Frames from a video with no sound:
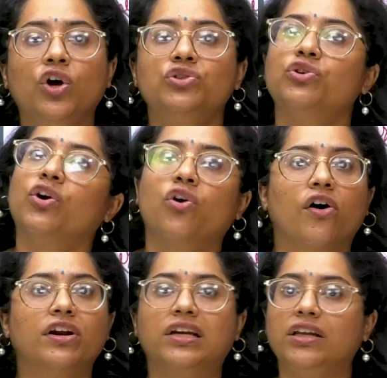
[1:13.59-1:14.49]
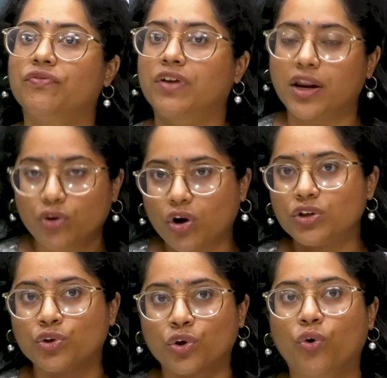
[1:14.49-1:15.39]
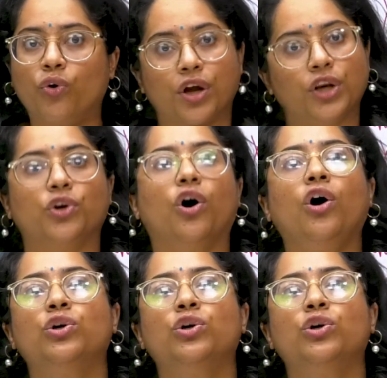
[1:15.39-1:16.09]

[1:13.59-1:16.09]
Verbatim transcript: So, a coral reef cannot grow in your